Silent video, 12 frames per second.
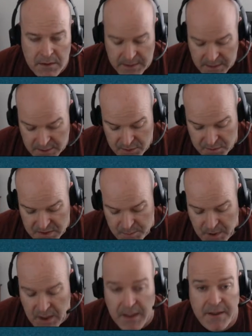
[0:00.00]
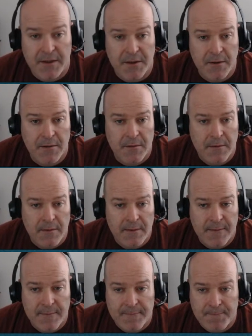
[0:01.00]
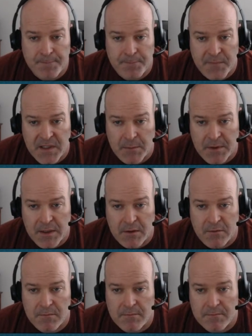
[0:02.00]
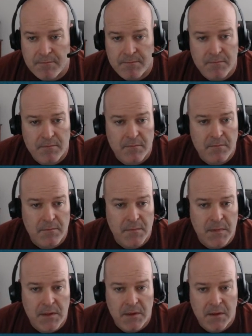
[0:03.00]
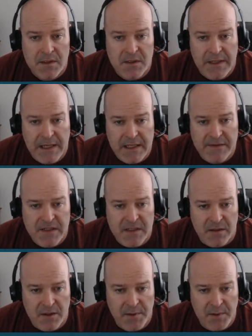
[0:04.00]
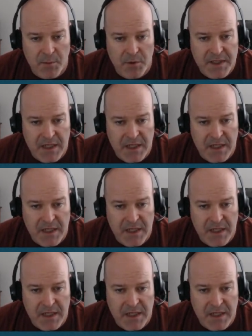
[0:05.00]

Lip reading: at the new spot here. There we go. So that gives us a little bit more